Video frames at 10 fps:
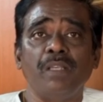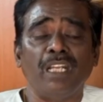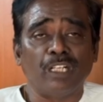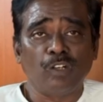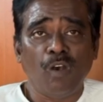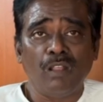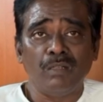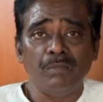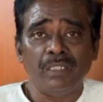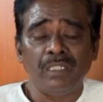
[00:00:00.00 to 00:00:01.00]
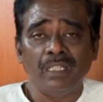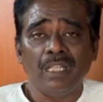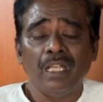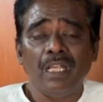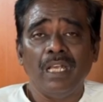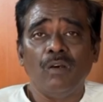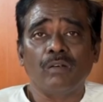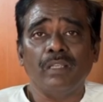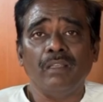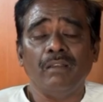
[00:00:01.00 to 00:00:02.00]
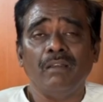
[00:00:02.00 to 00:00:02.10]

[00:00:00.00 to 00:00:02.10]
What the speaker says: an economy, okay,